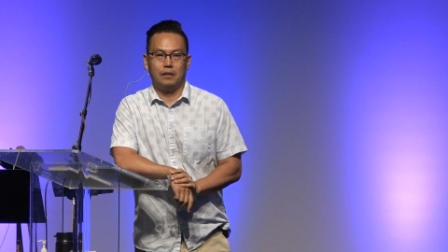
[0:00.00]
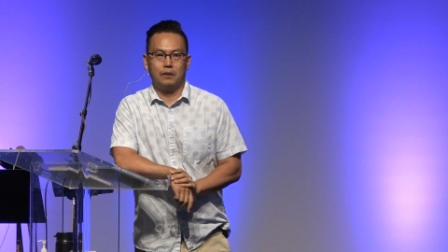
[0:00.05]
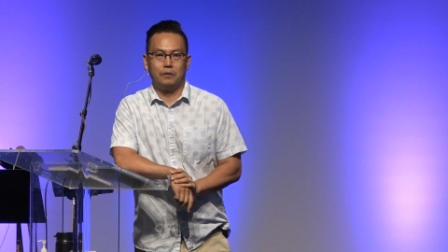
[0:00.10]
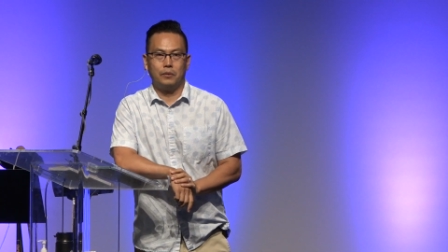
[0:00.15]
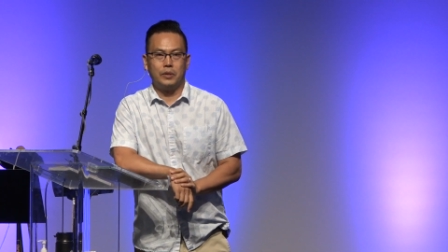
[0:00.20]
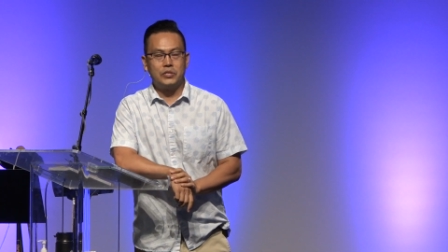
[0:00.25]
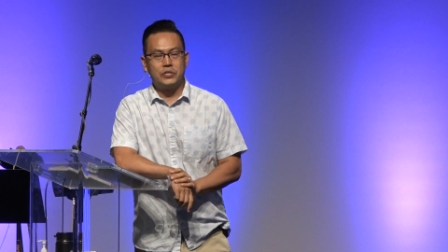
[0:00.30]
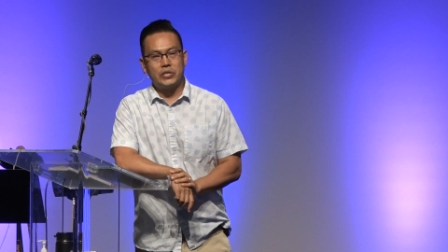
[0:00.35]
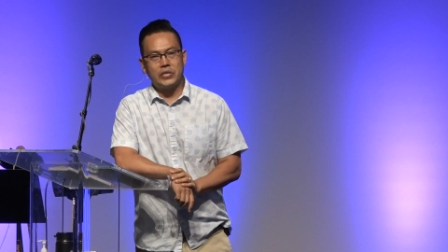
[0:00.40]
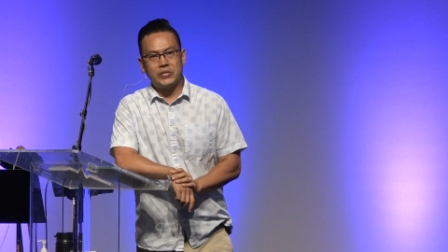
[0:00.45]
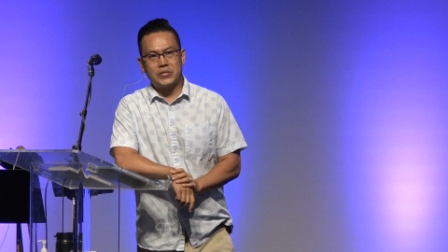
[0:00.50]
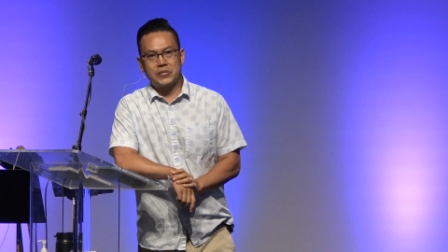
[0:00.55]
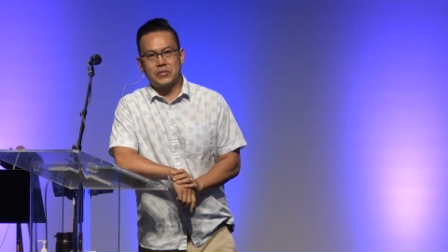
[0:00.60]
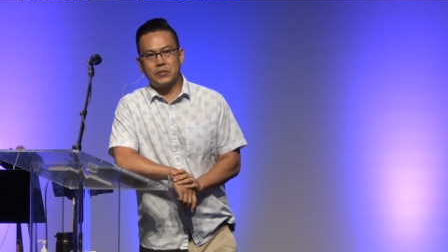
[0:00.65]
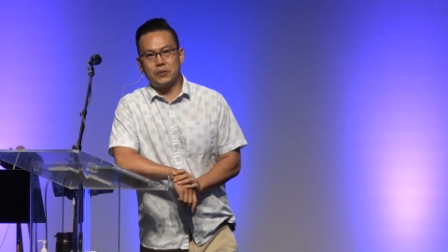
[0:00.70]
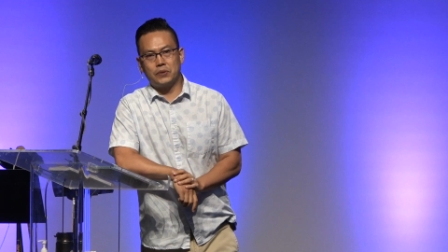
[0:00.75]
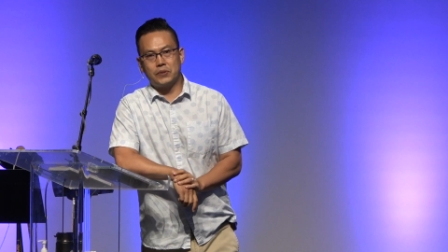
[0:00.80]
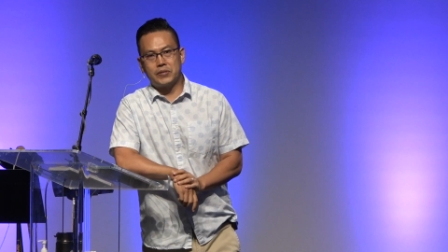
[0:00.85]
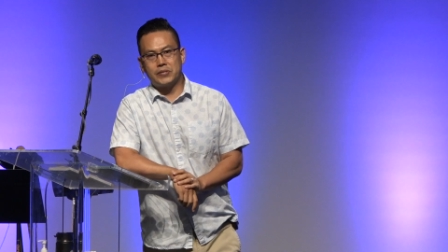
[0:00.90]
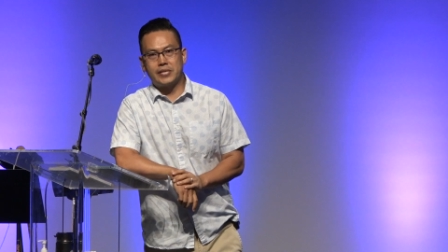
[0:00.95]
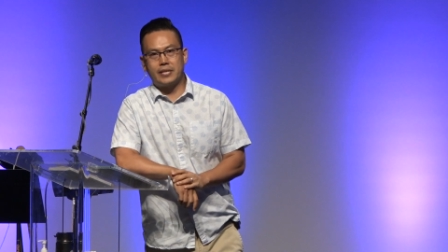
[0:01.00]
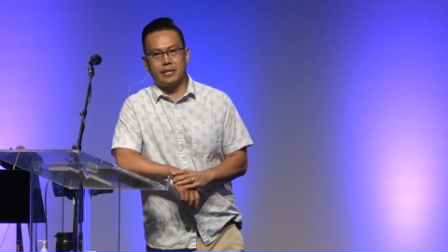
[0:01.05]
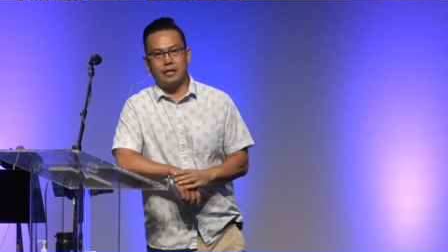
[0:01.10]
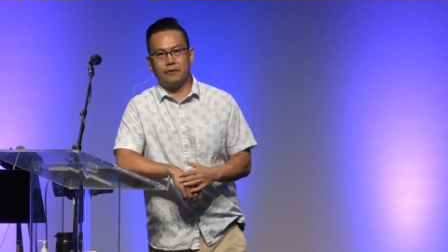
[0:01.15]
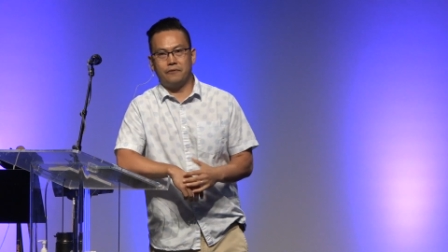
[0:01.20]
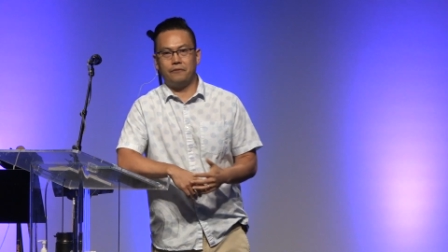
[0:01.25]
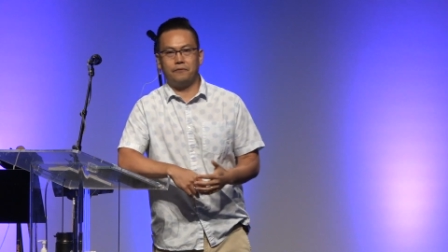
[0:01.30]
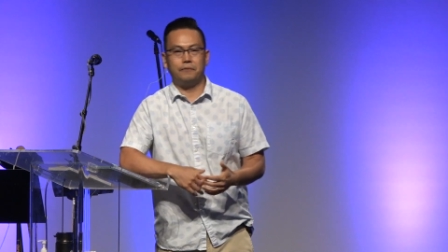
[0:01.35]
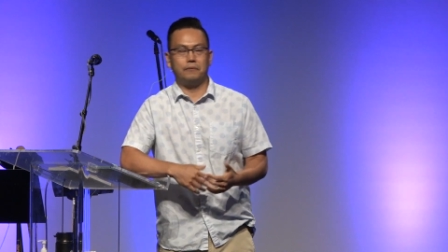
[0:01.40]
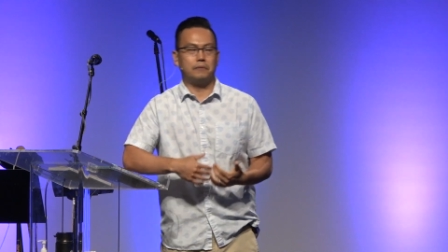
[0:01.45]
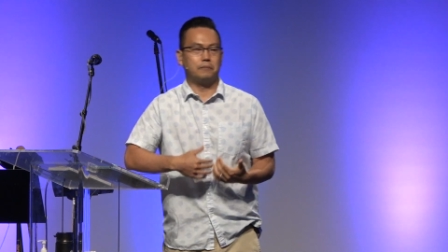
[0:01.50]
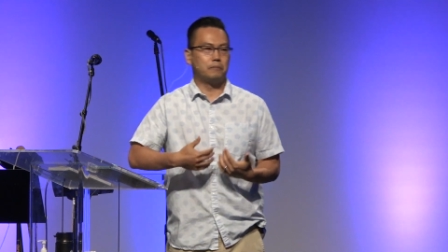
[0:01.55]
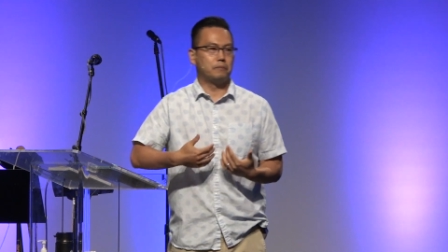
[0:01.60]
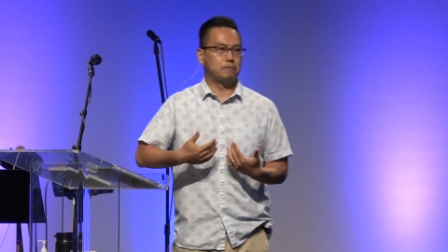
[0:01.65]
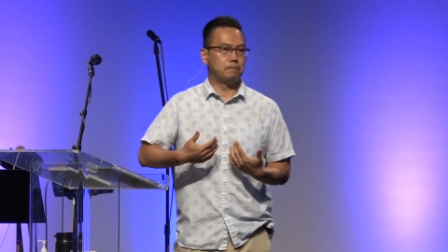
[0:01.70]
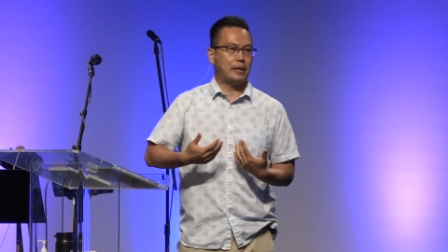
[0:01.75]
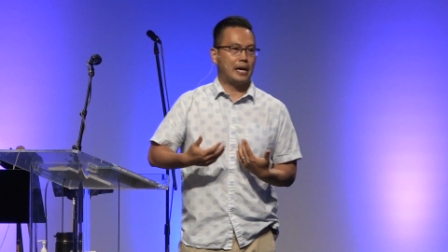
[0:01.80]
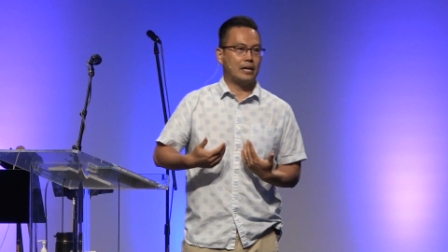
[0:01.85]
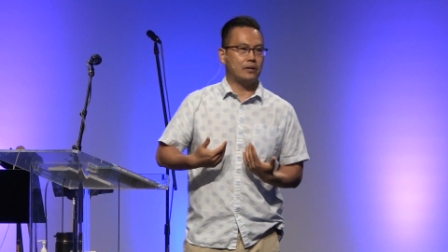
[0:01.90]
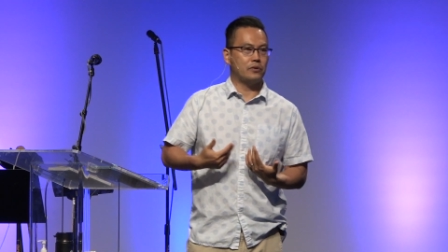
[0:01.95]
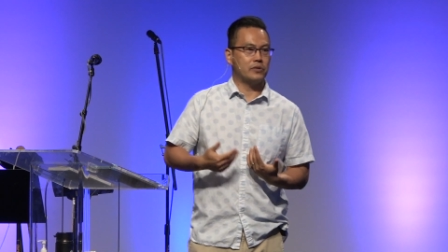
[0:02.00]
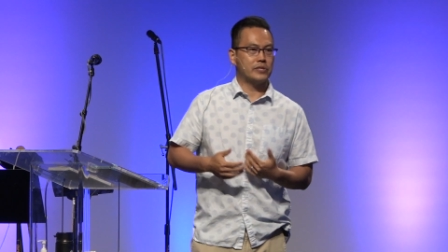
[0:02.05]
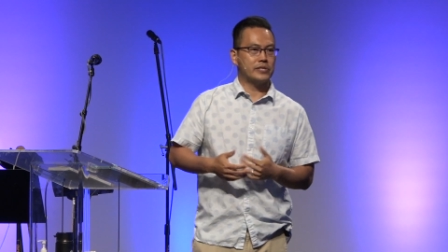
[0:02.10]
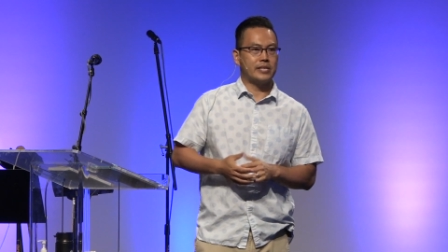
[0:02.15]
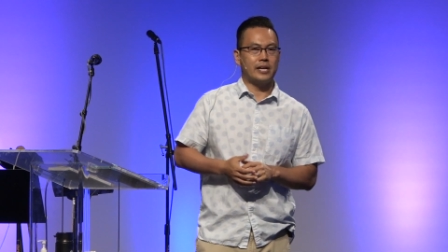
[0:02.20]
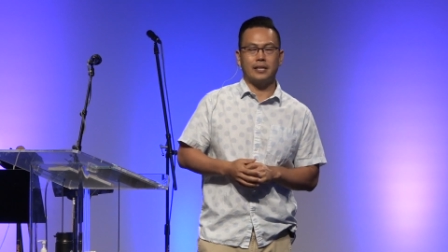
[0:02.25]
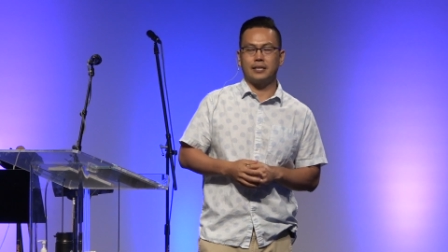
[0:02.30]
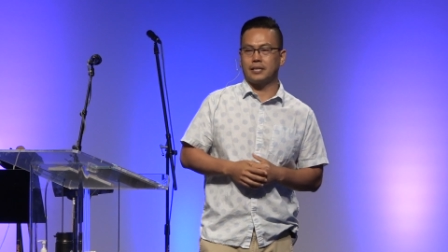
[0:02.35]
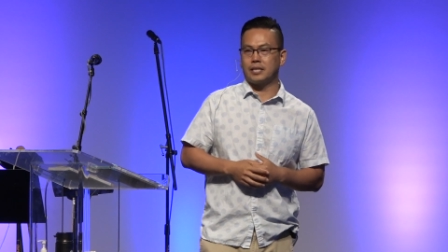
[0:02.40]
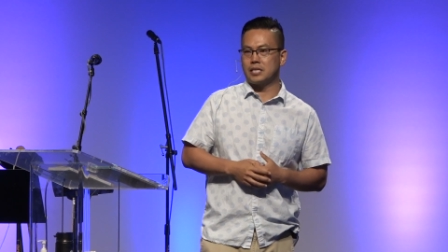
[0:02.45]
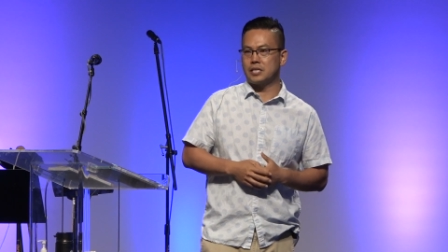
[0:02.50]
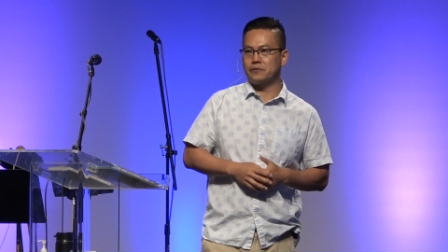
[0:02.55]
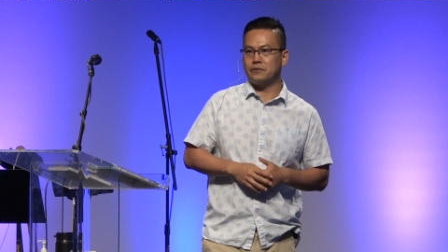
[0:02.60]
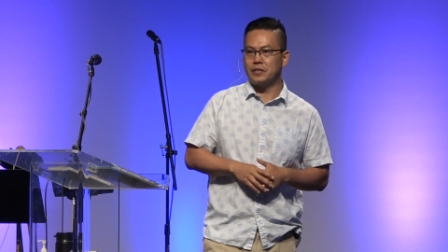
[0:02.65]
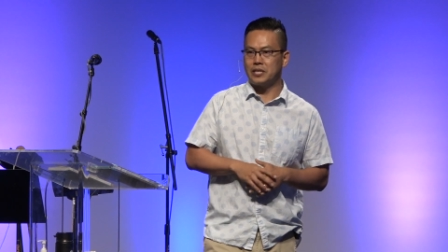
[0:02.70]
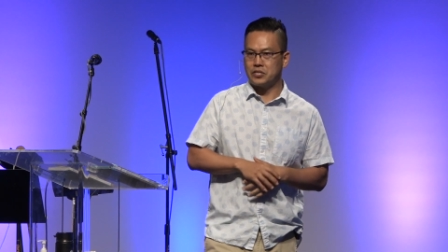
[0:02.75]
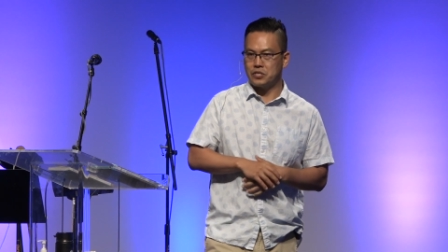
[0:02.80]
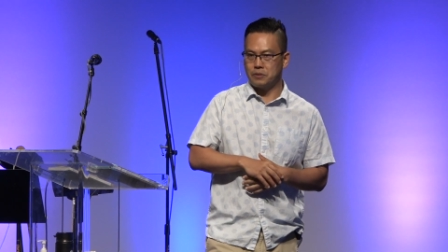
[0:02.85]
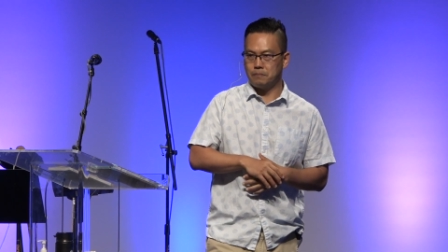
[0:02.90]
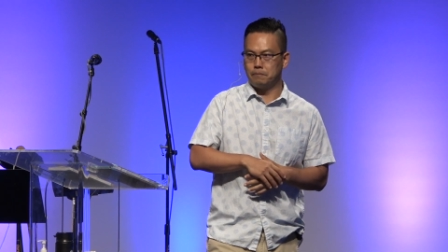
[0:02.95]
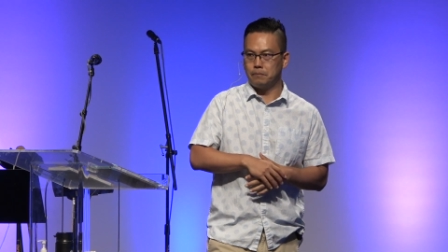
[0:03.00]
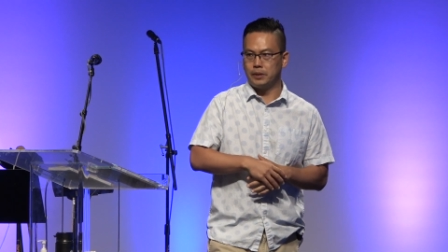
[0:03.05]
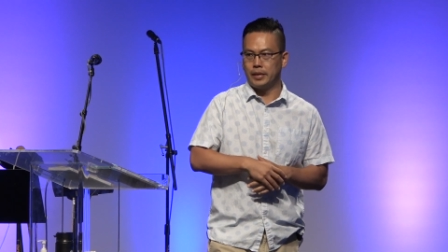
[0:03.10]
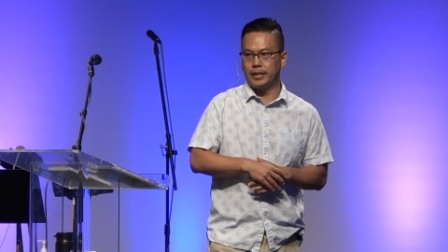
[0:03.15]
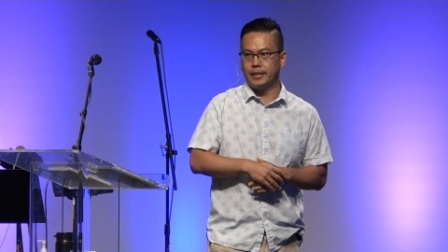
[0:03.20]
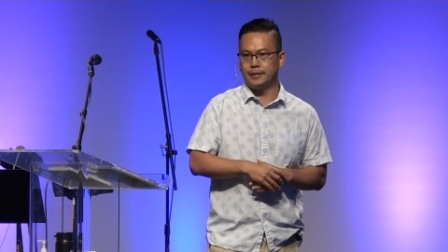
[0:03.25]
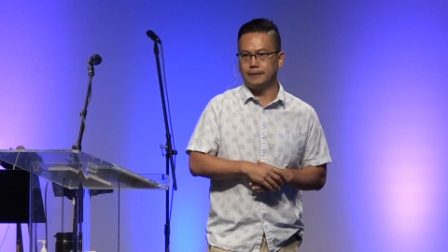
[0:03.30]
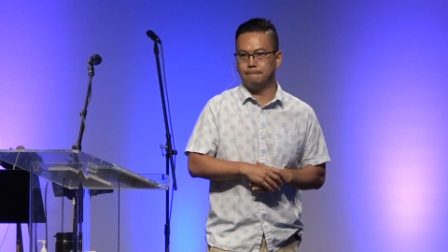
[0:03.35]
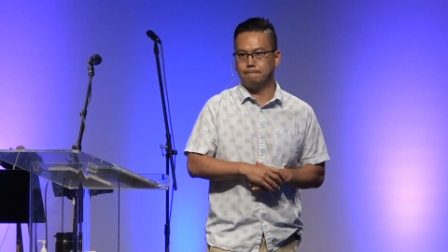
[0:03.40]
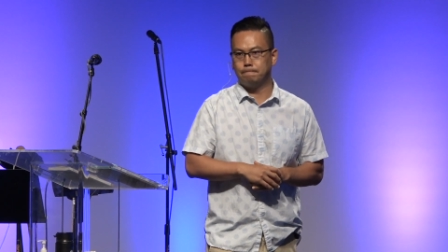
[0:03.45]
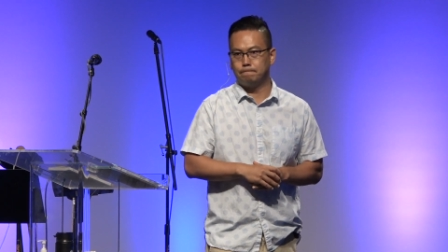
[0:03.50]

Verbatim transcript: When Jesus told us that our battle is not against flesh and blood,